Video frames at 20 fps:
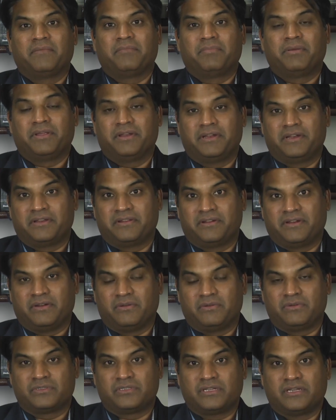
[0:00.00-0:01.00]
parade
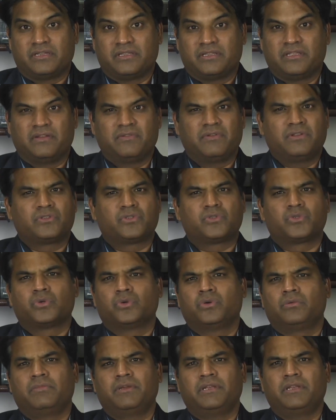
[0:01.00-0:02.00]
grounds, and there were
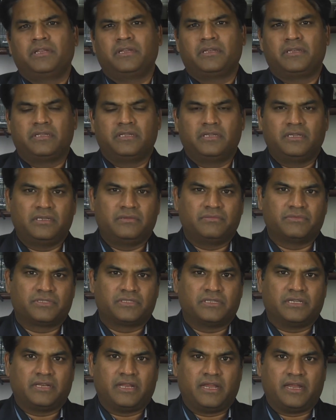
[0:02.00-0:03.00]
so many teams
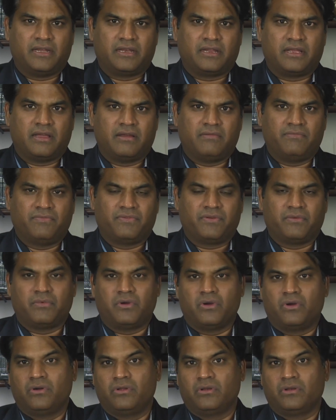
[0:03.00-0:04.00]
that had come from
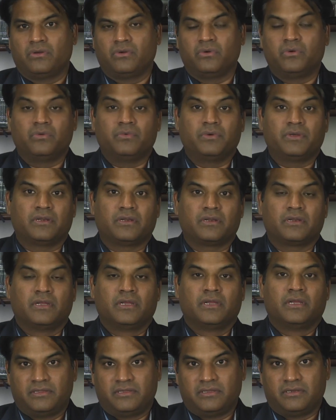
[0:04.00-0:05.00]
all over
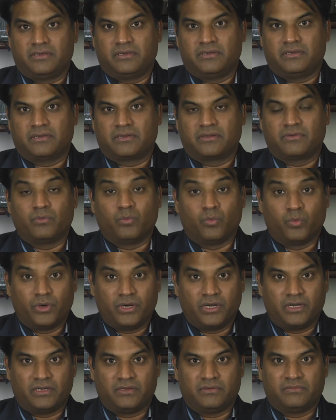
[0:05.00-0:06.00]
the
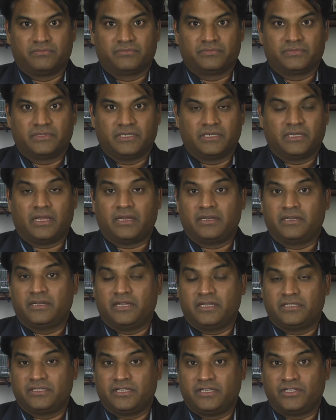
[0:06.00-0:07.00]
world. Did
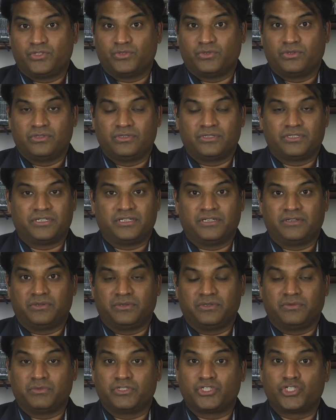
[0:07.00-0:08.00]
I say Joel Osteen? No,
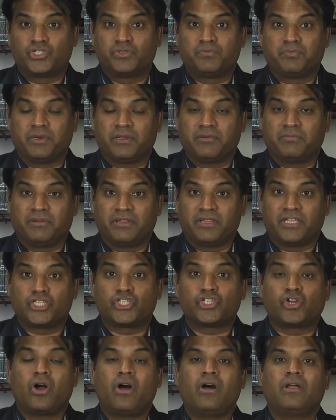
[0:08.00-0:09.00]
it was Brother
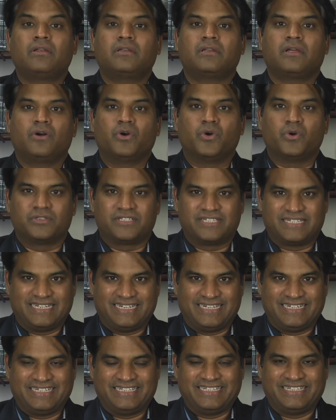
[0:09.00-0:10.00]
John
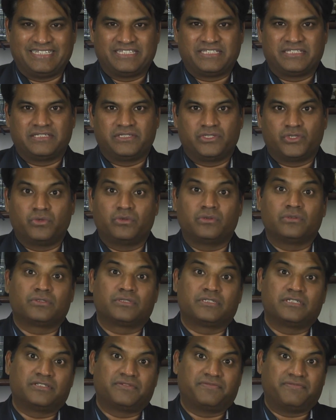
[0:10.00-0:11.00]
Osteen, Joel
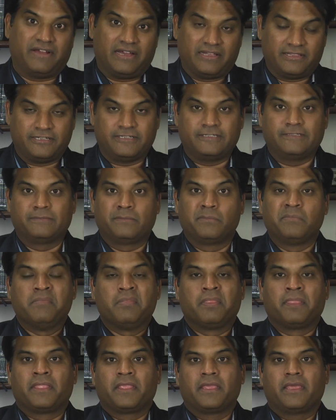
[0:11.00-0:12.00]
Osteen's father.
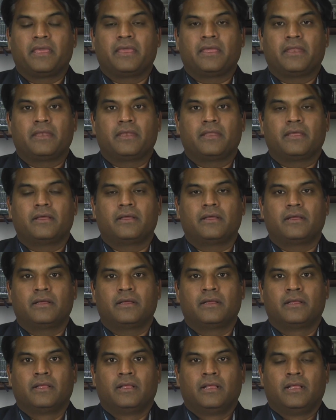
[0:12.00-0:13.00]
And a